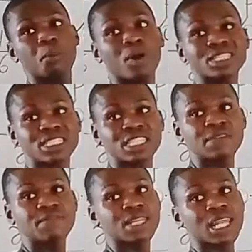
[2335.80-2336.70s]

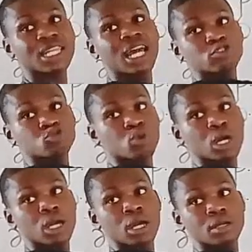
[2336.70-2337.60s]
positive lambda square,
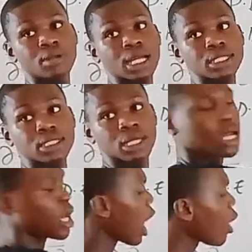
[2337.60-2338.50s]
right?
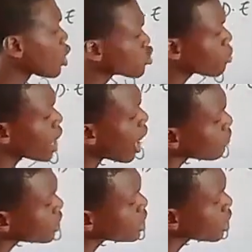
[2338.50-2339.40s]
I'll also be
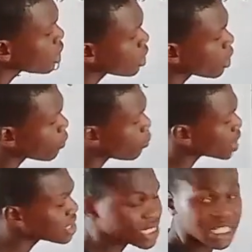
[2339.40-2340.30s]
having
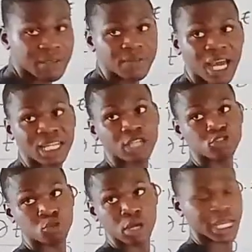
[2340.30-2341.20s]
positive lambda
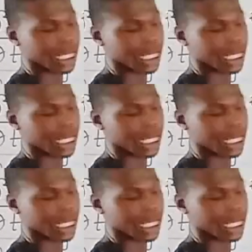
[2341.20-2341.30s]
square.